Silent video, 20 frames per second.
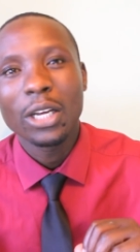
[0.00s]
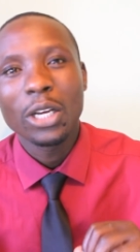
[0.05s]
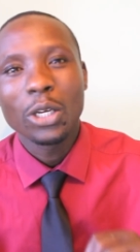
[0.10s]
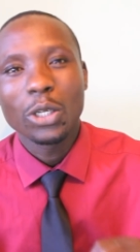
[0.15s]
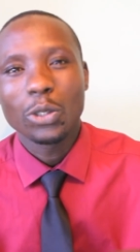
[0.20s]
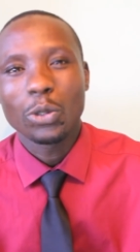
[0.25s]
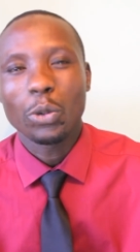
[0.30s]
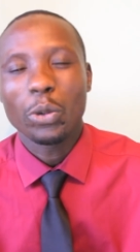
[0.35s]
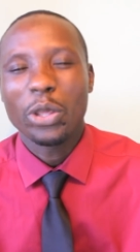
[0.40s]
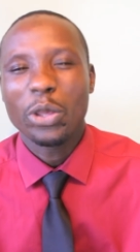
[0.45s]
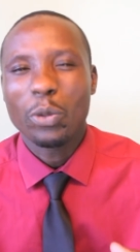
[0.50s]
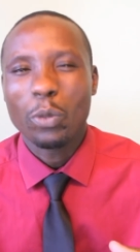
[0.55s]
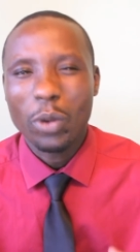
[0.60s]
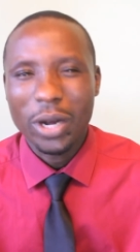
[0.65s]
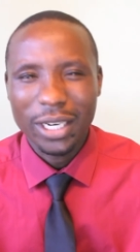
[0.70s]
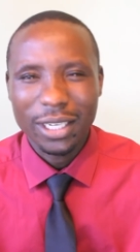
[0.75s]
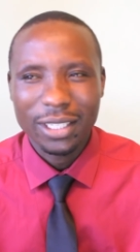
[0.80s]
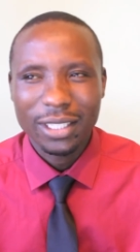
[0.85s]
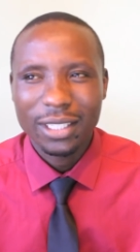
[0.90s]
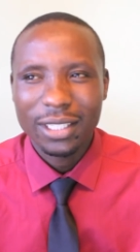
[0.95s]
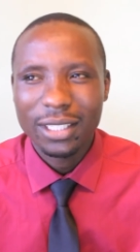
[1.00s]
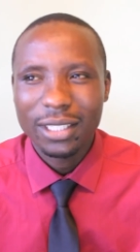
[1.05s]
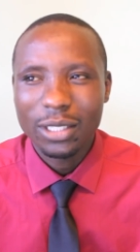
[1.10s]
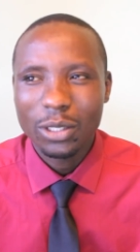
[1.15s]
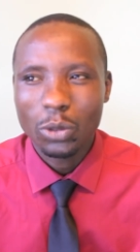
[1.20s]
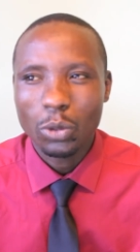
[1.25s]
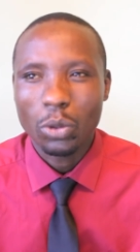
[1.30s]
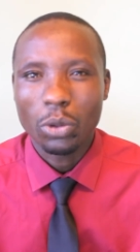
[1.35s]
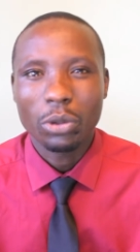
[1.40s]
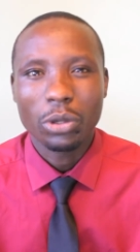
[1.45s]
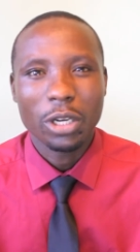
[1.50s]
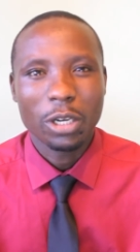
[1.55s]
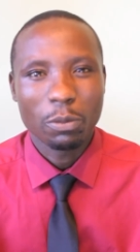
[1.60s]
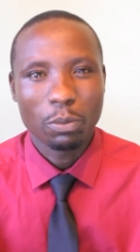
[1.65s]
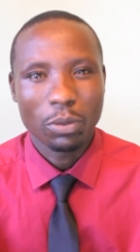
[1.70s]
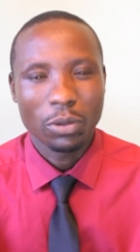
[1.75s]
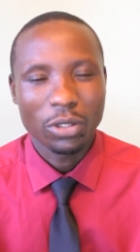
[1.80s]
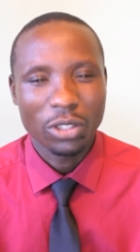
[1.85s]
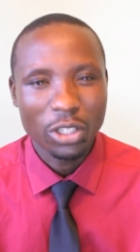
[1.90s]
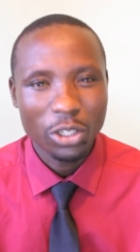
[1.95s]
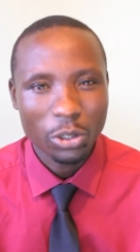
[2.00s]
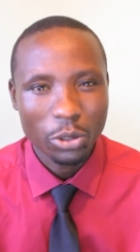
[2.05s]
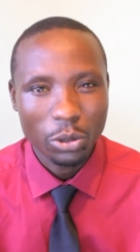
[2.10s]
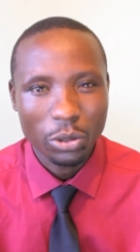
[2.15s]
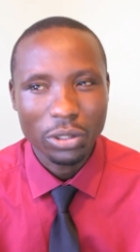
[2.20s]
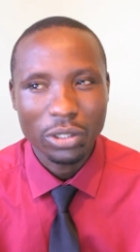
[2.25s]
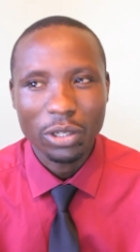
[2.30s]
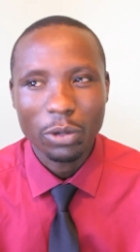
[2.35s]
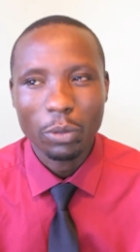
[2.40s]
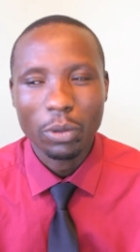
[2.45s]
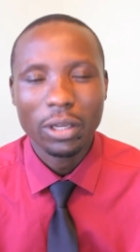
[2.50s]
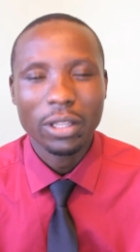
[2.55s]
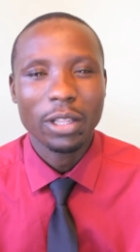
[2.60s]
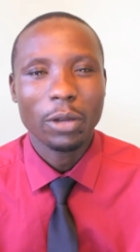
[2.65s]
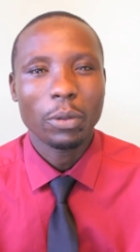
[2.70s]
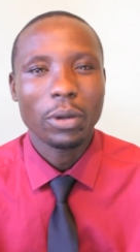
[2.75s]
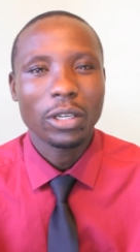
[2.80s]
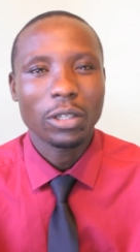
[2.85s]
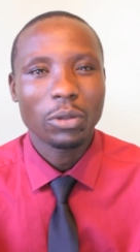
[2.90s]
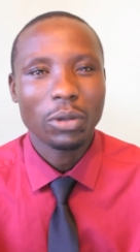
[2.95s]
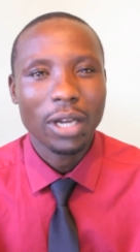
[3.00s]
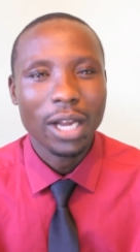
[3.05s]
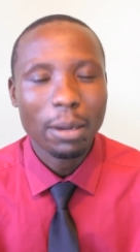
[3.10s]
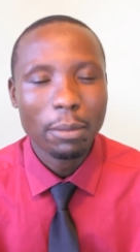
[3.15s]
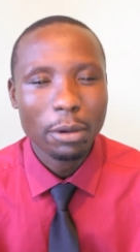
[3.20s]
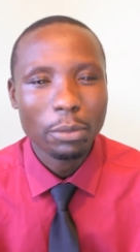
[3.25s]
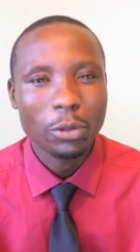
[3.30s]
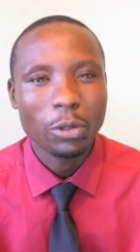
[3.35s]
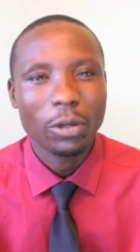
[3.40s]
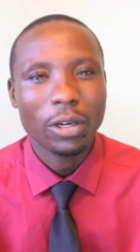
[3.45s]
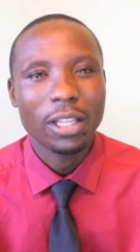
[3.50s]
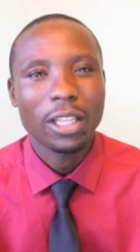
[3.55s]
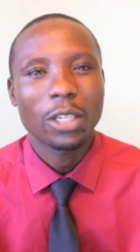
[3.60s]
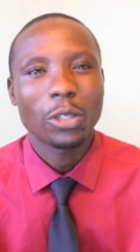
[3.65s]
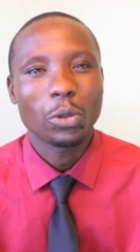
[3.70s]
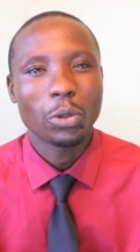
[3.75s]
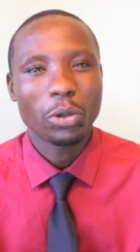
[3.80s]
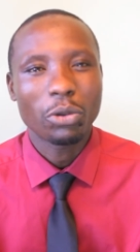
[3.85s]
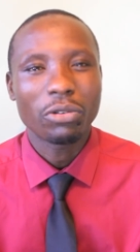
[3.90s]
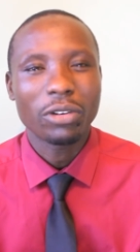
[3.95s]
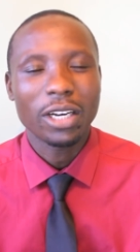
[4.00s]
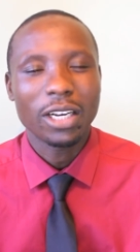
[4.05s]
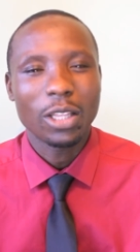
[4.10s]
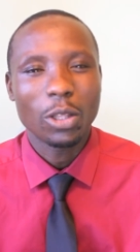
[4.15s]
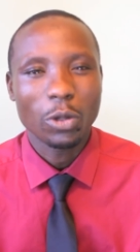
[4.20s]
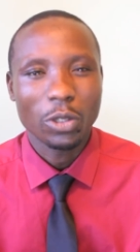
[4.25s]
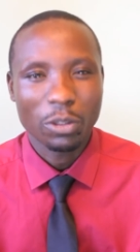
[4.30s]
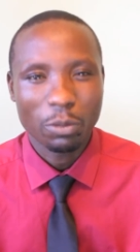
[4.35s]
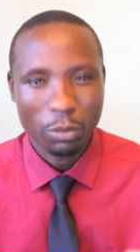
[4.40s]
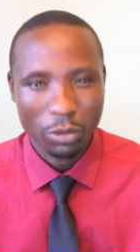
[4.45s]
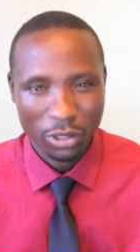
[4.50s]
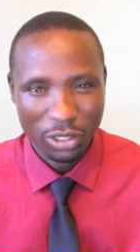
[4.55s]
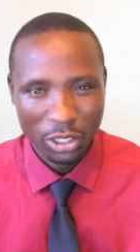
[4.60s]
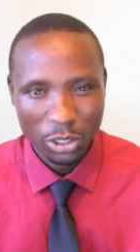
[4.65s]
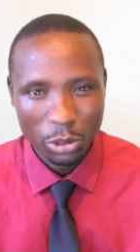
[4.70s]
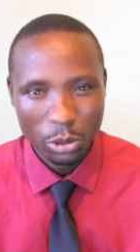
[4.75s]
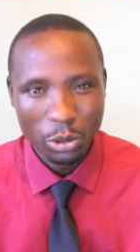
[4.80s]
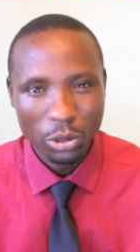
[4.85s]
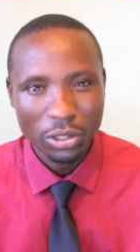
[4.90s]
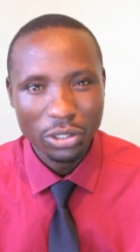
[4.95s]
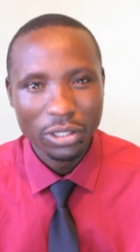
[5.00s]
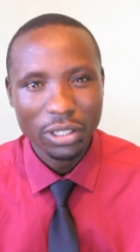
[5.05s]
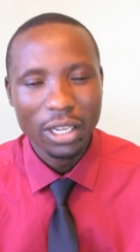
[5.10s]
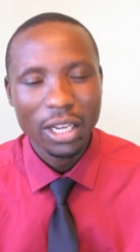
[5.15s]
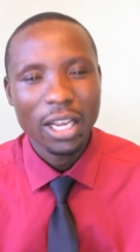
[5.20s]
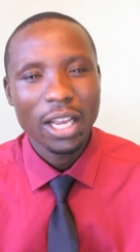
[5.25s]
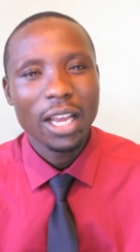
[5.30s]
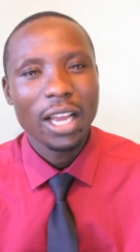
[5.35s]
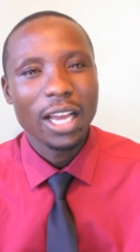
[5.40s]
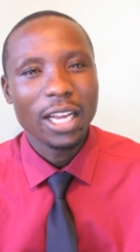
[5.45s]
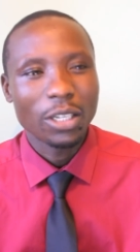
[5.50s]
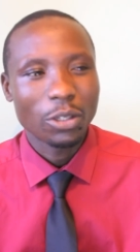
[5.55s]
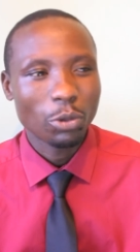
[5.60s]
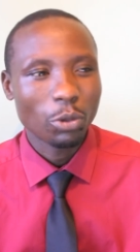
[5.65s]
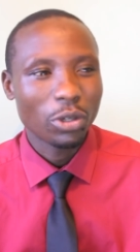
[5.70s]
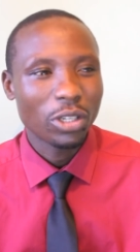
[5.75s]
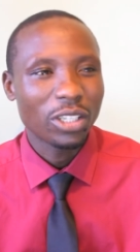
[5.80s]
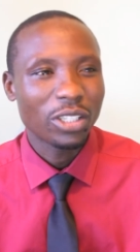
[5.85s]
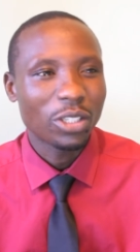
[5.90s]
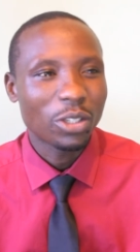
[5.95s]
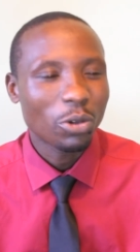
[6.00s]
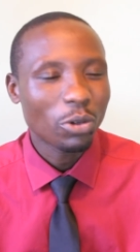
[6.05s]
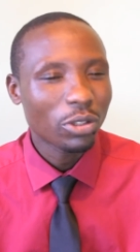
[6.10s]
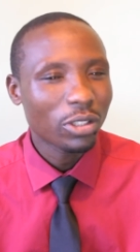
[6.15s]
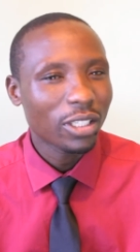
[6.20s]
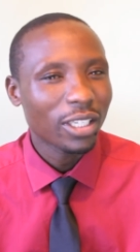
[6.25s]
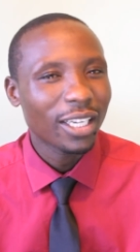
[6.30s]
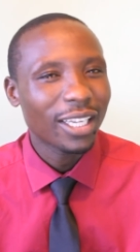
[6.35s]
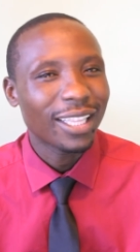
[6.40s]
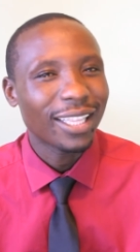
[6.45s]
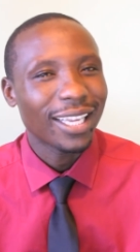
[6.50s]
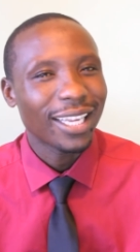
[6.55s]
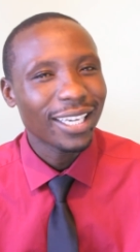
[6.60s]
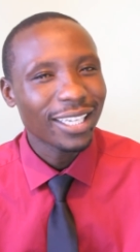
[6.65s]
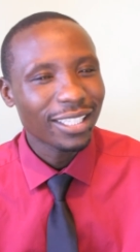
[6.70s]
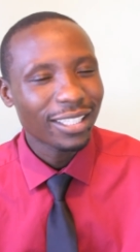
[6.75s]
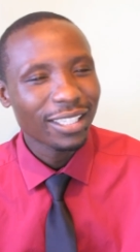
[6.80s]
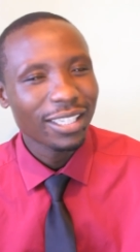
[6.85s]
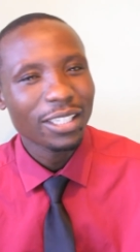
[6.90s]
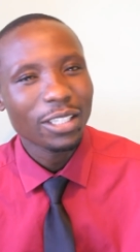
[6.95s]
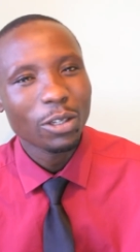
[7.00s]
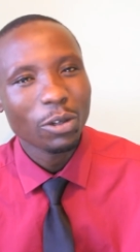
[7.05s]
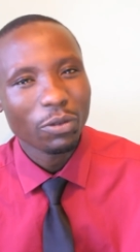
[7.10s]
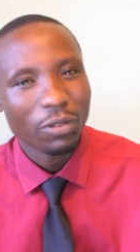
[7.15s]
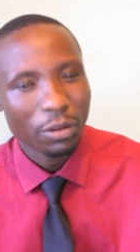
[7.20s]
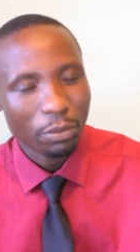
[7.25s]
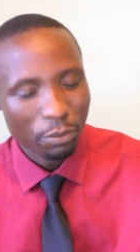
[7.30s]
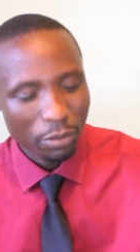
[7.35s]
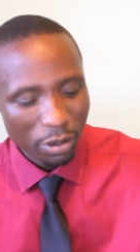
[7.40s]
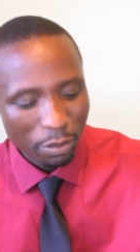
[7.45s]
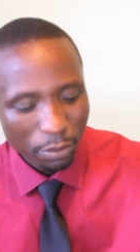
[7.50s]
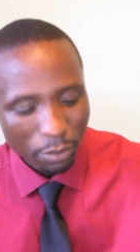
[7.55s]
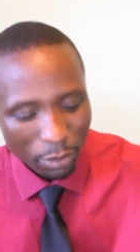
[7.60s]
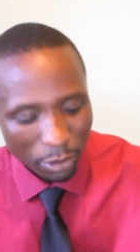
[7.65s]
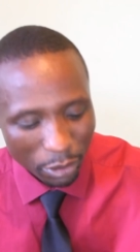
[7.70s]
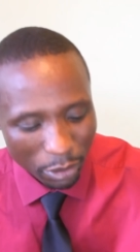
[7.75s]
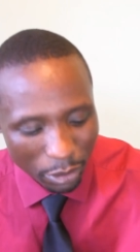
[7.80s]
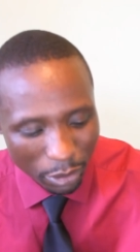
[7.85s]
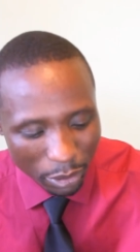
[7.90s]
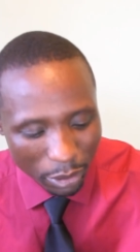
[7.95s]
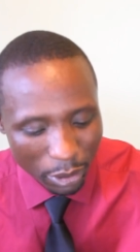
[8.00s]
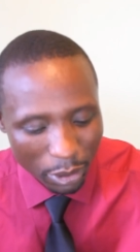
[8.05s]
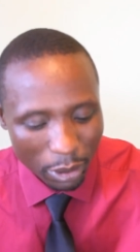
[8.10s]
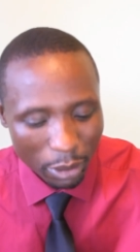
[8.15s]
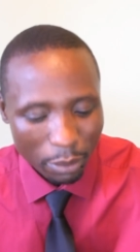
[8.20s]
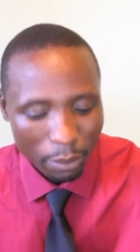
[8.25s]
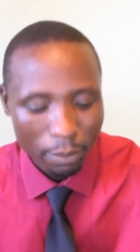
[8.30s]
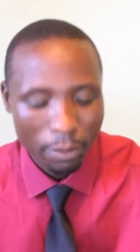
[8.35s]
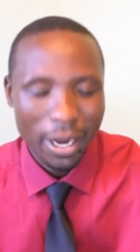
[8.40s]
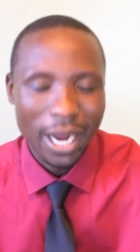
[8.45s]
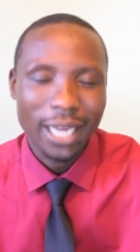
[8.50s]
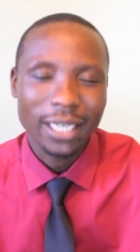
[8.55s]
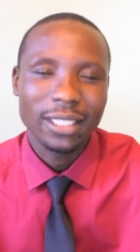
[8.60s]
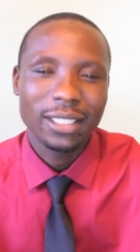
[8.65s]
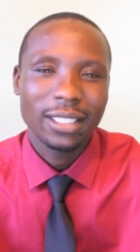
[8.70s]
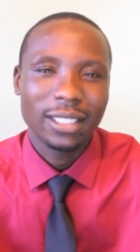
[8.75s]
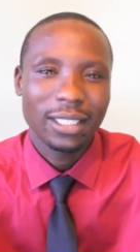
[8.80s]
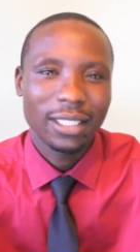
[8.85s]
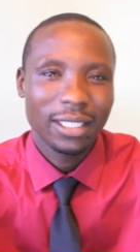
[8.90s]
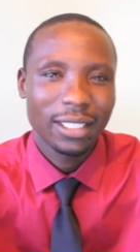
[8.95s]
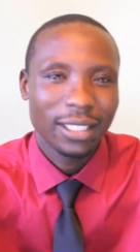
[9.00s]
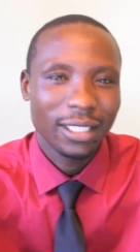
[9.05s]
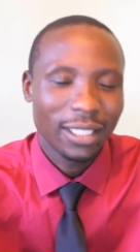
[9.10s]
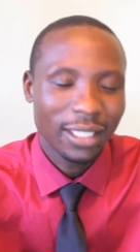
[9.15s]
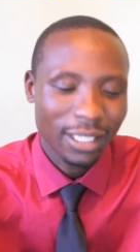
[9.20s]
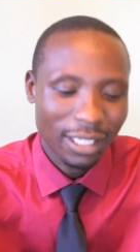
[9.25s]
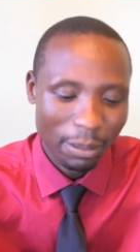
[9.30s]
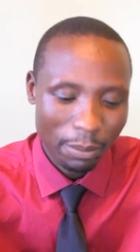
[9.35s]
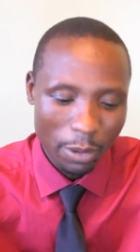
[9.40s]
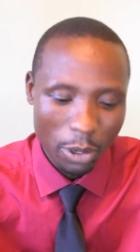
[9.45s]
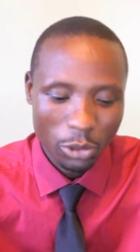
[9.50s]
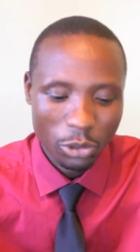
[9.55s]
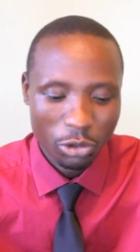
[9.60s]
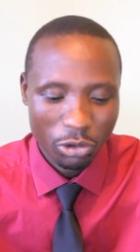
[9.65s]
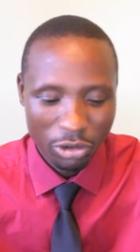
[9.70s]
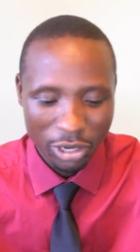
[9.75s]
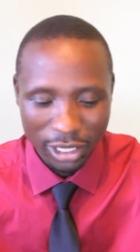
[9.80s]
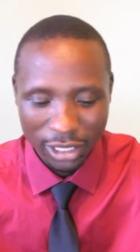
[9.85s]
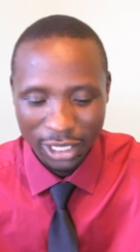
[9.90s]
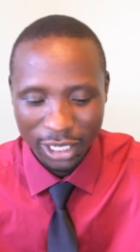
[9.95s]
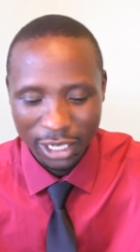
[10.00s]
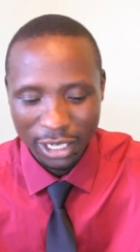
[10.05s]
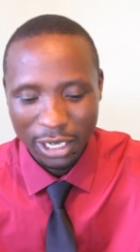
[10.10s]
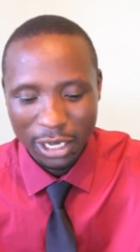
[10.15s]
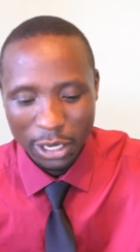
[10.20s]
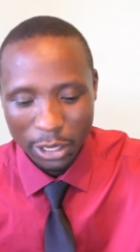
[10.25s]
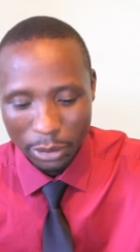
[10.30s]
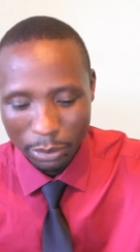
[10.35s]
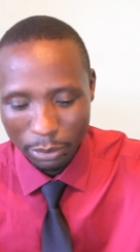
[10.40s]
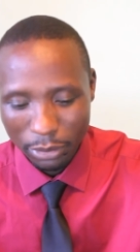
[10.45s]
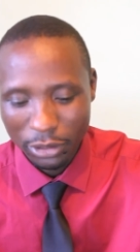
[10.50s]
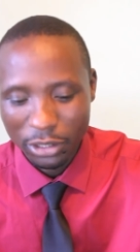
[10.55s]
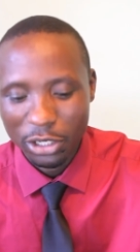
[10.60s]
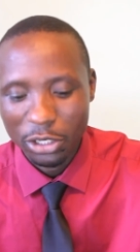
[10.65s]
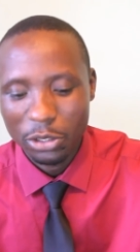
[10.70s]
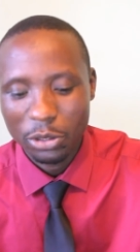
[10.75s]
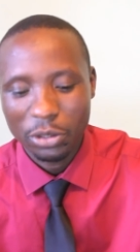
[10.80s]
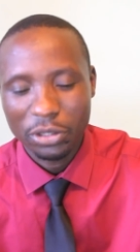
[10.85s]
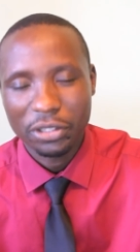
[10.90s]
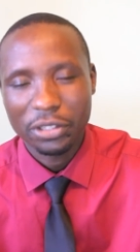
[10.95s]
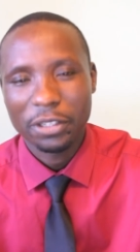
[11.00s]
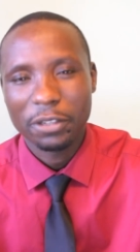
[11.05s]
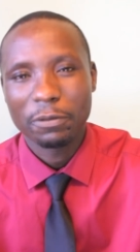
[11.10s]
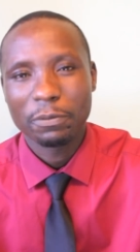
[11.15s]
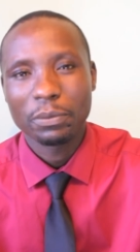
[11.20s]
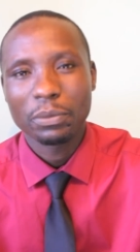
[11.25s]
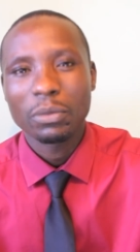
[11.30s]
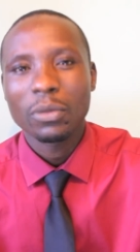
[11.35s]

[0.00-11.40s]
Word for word: So he wants to create positions. They want, they want to come up together to create those positions. And so he's not in the interest of the people, but he's about creating positions.